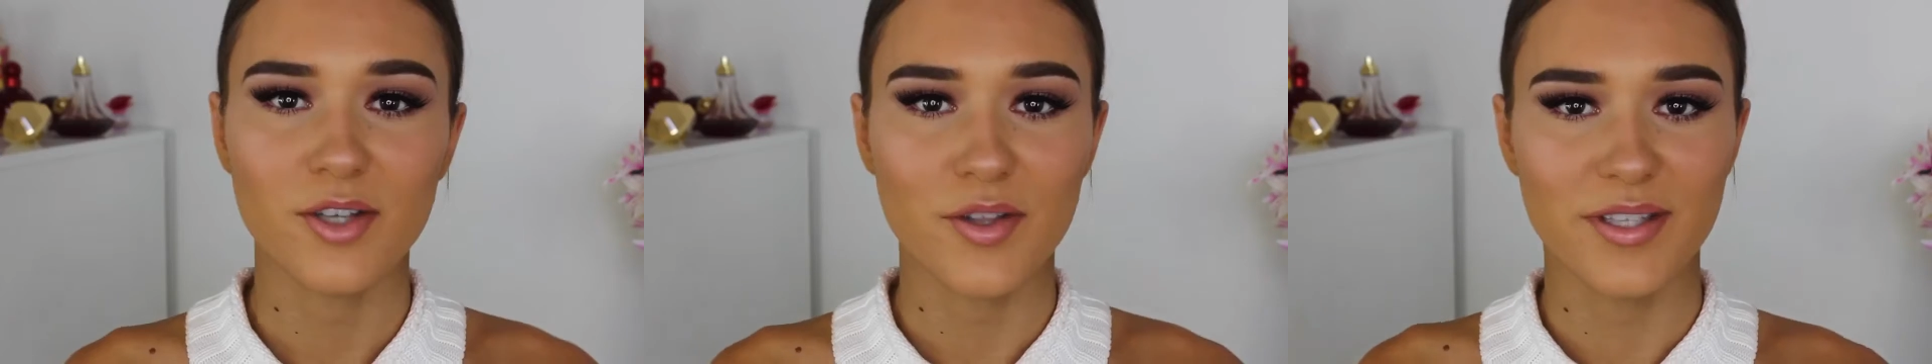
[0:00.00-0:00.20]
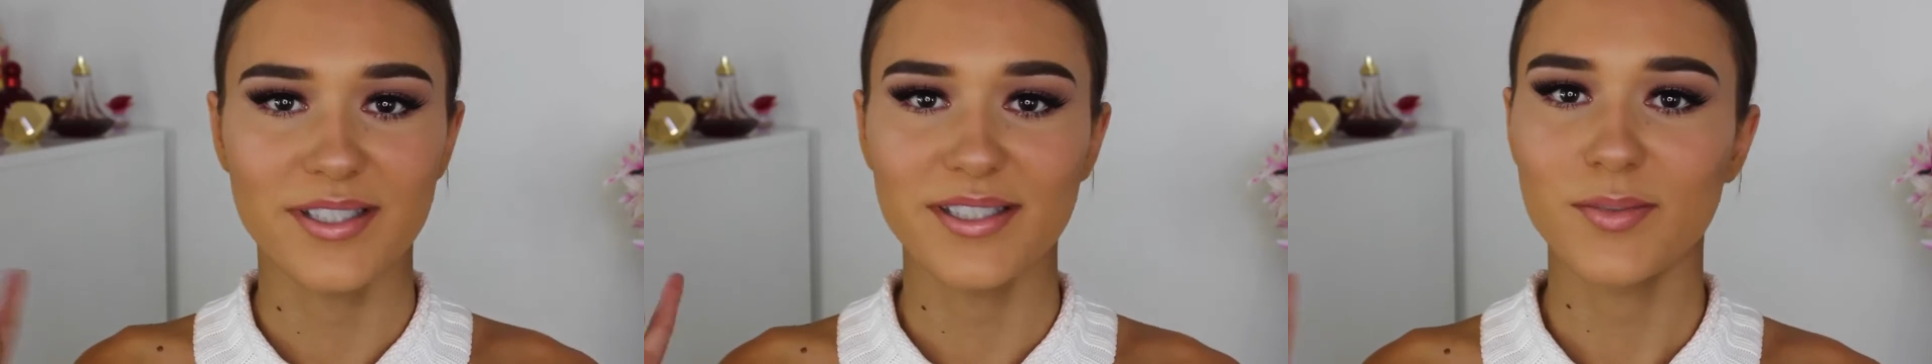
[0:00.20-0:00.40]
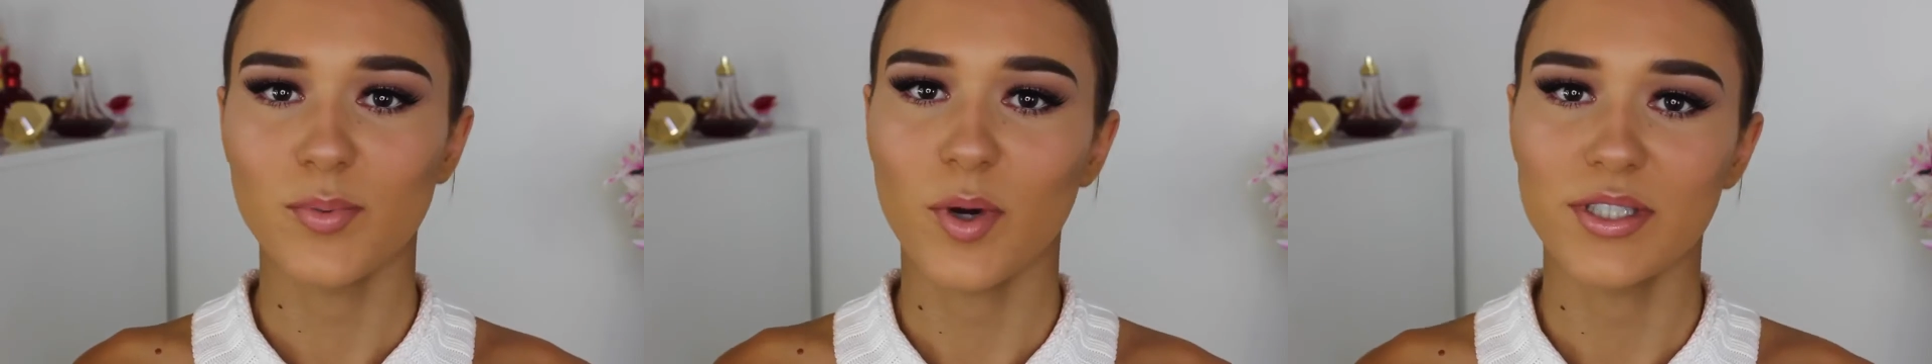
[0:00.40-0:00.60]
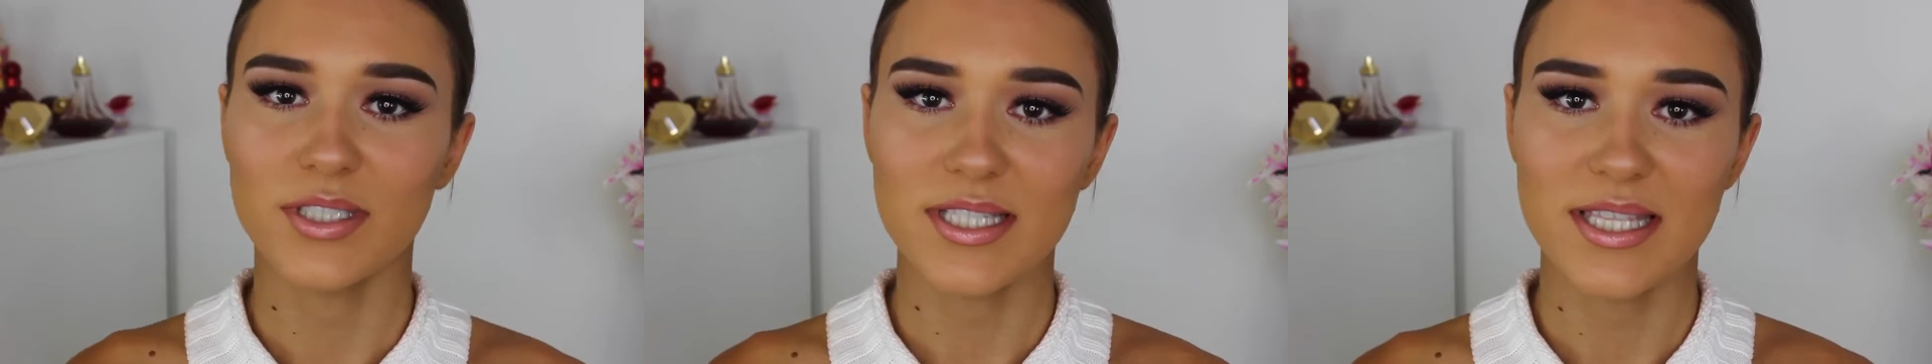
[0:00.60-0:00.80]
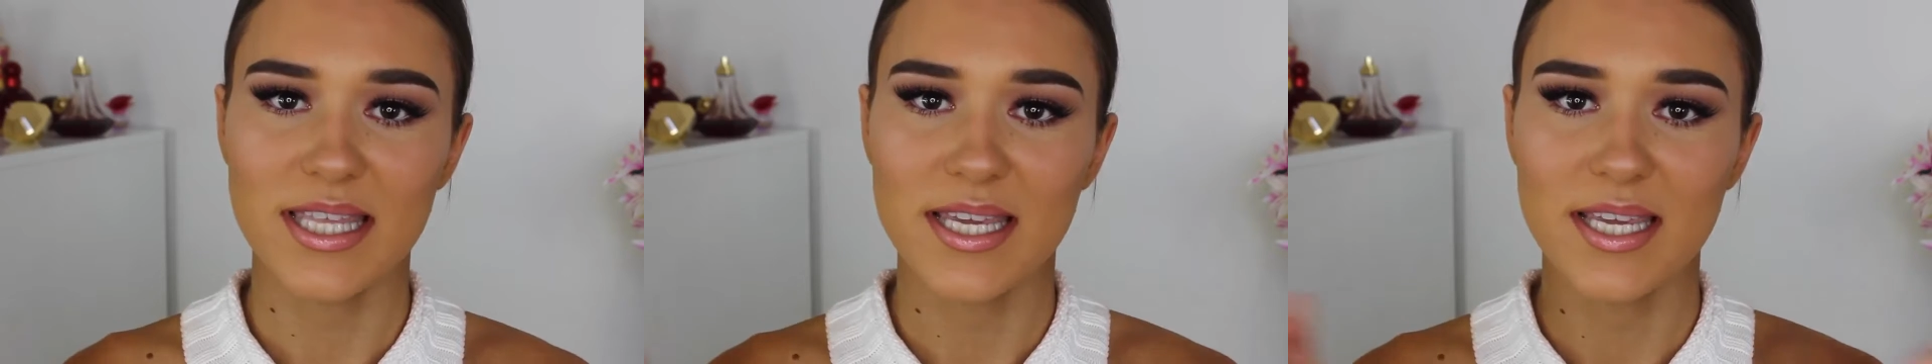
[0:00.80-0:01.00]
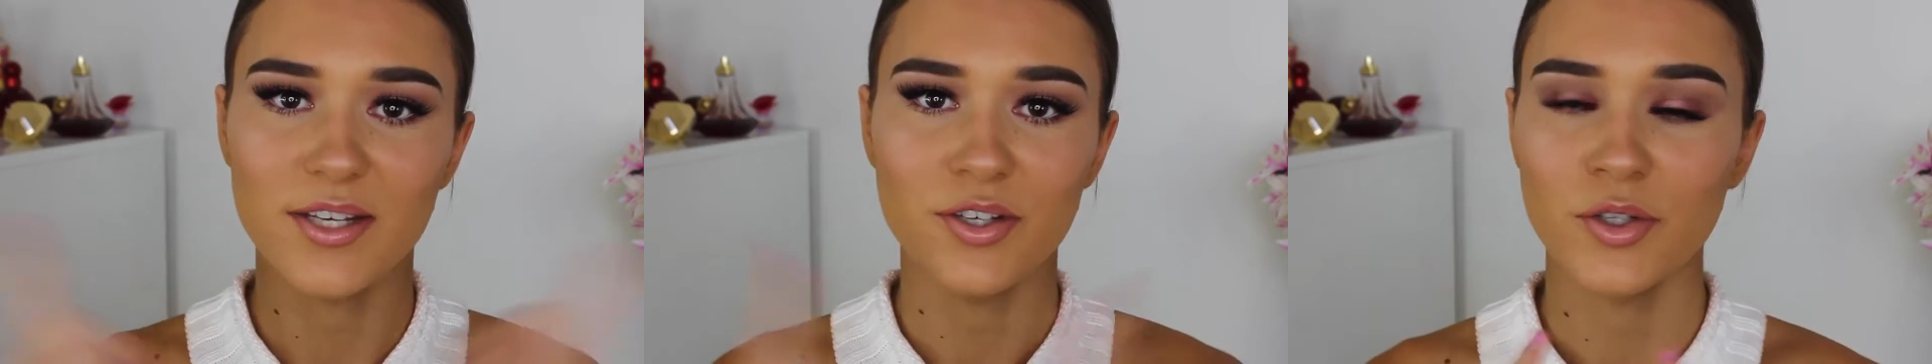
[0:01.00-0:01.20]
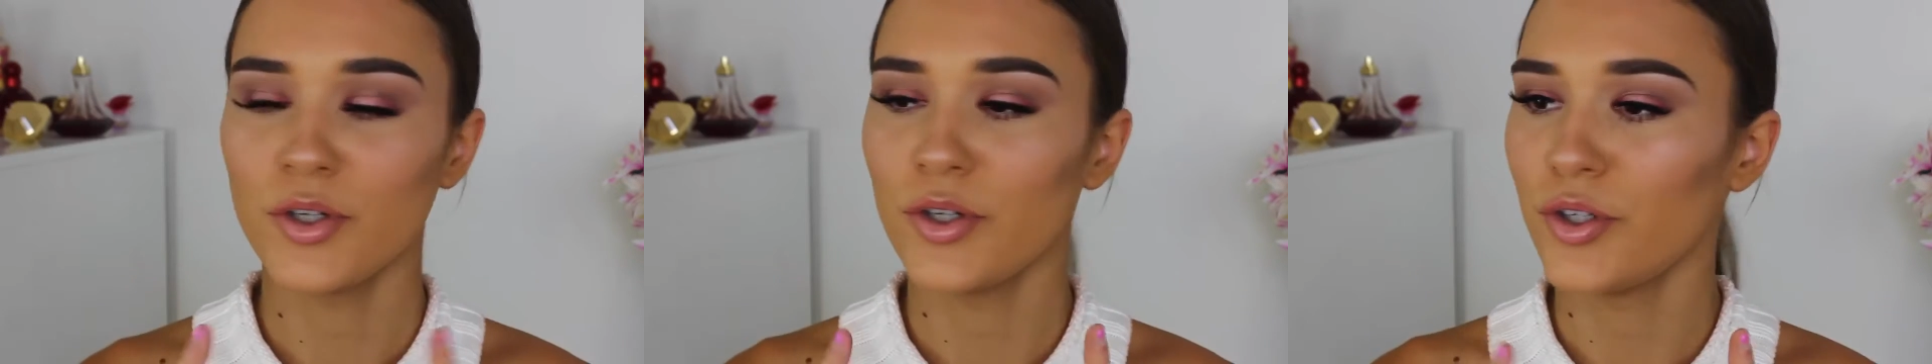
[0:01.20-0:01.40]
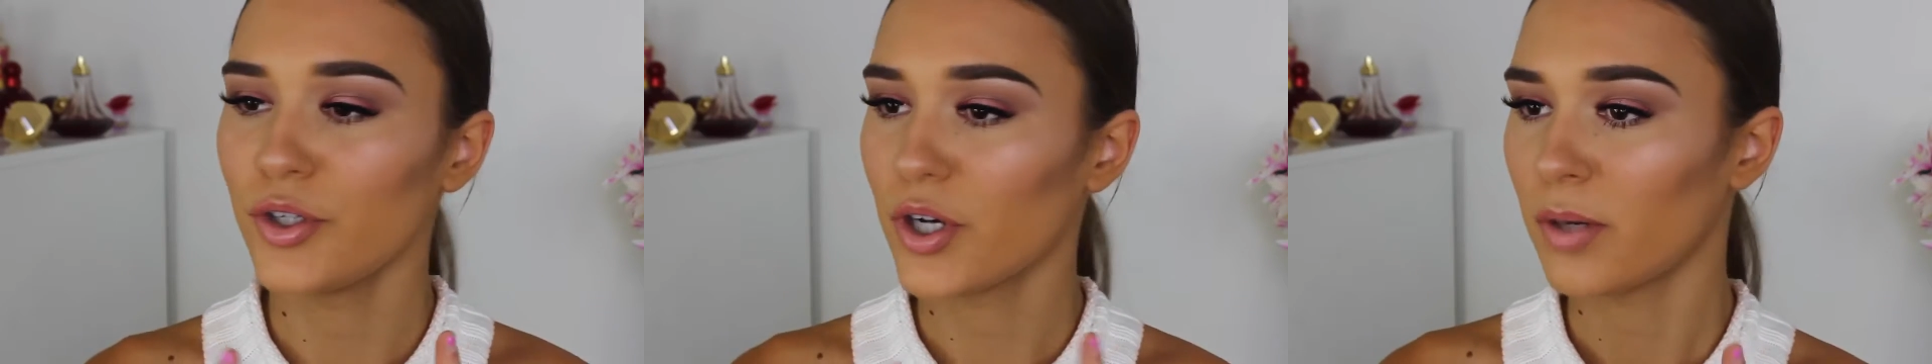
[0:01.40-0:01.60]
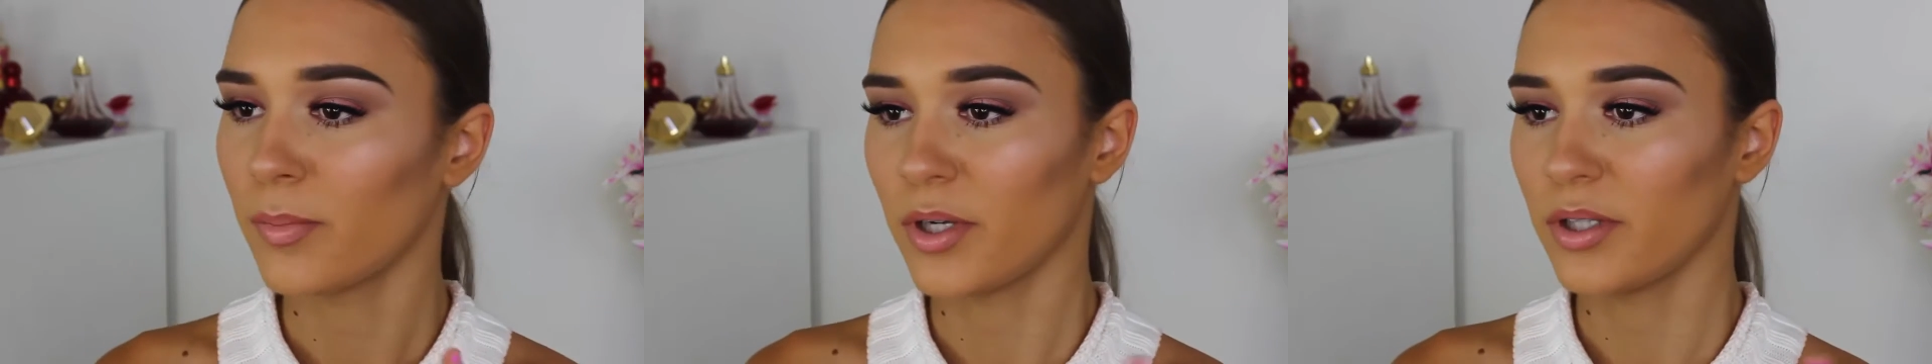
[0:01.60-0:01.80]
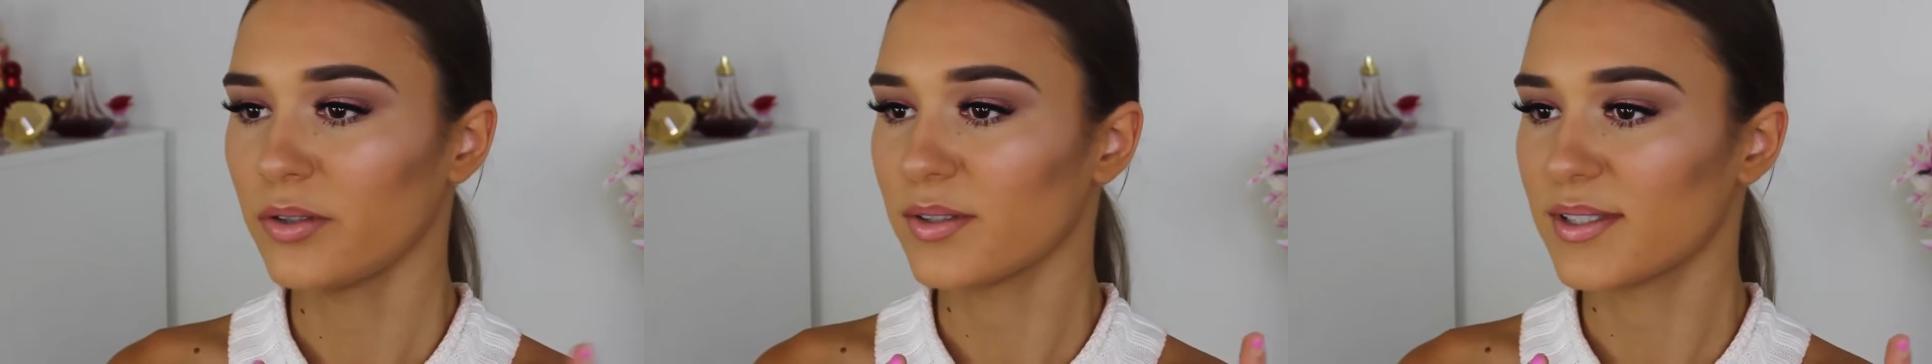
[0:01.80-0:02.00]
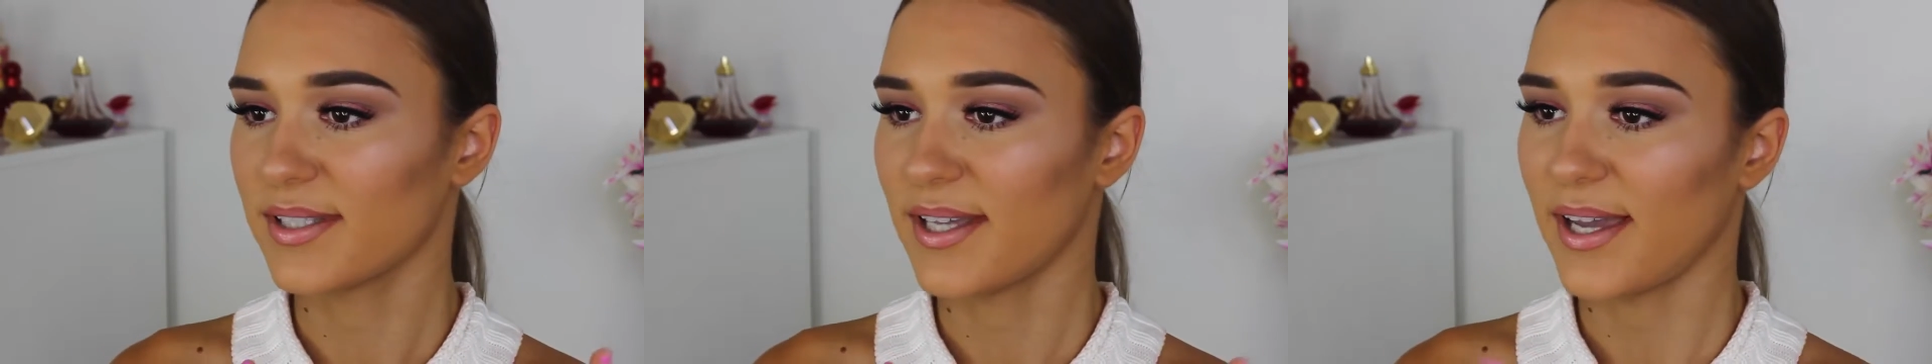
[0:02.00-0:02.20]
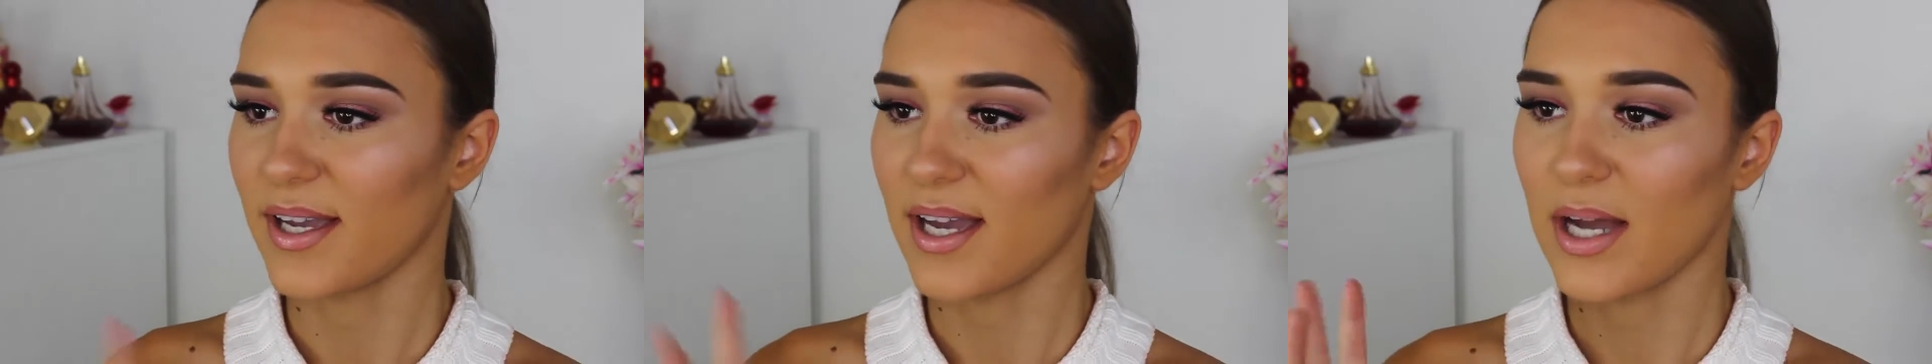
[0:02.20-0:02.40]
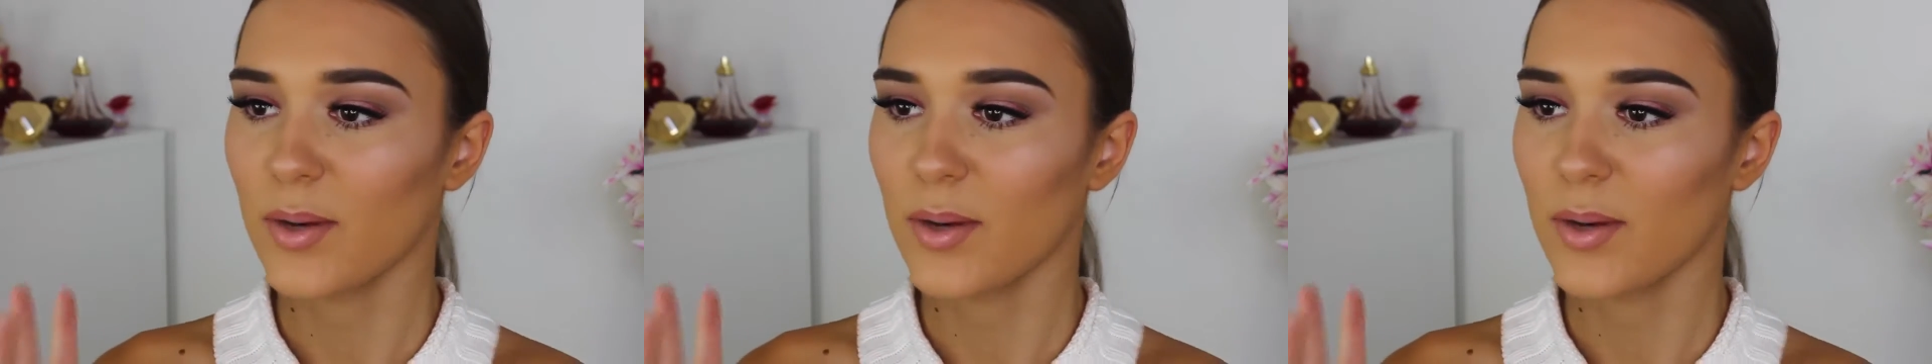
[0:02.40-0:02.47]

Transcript: So this is what the nude combo looks like.